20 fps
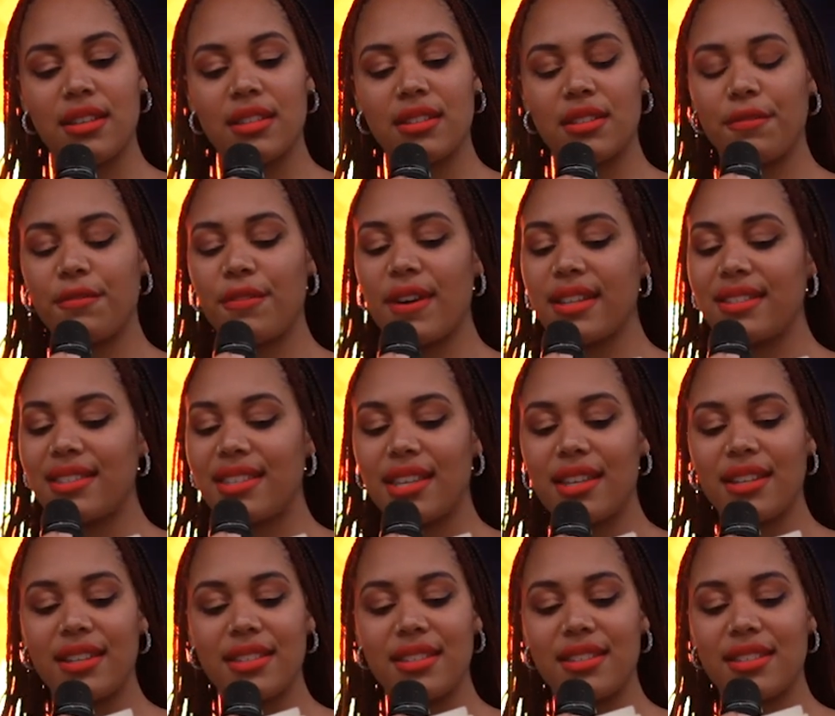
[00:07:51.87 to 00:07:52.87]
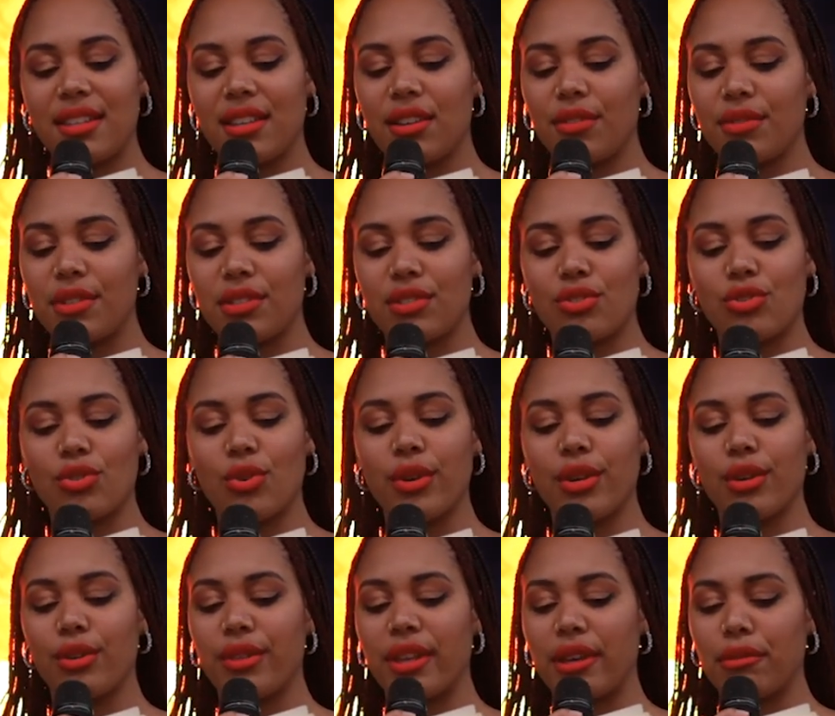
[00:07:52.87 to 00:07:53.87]
The fertility of the
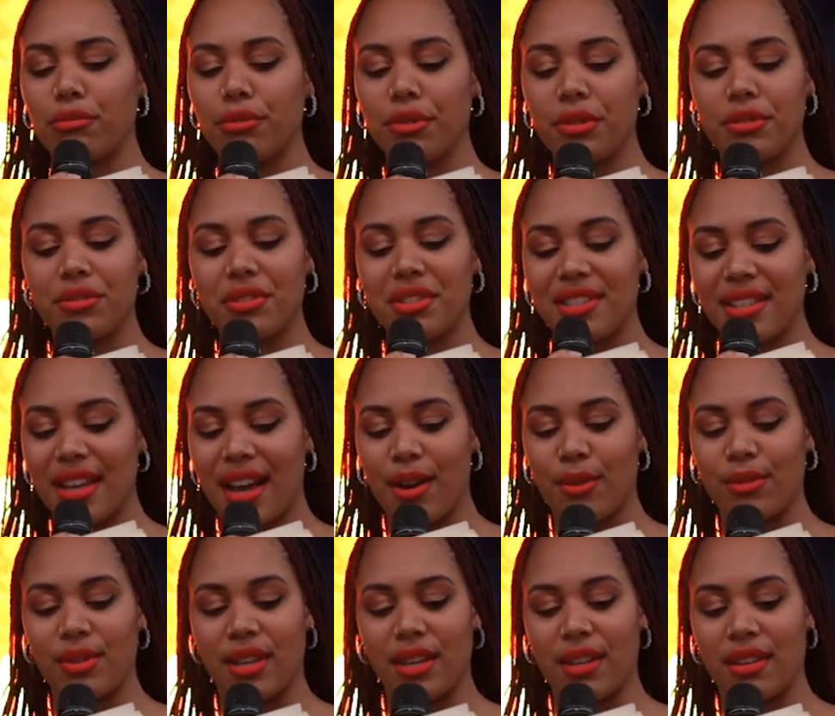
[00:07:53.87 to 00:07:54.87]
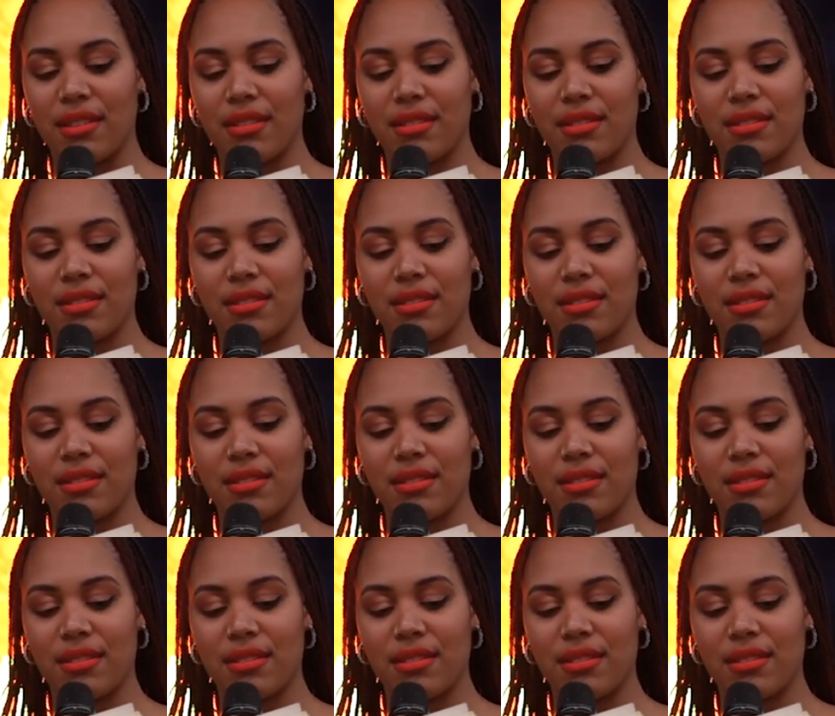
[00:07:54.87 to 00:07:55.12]
soil they root down in,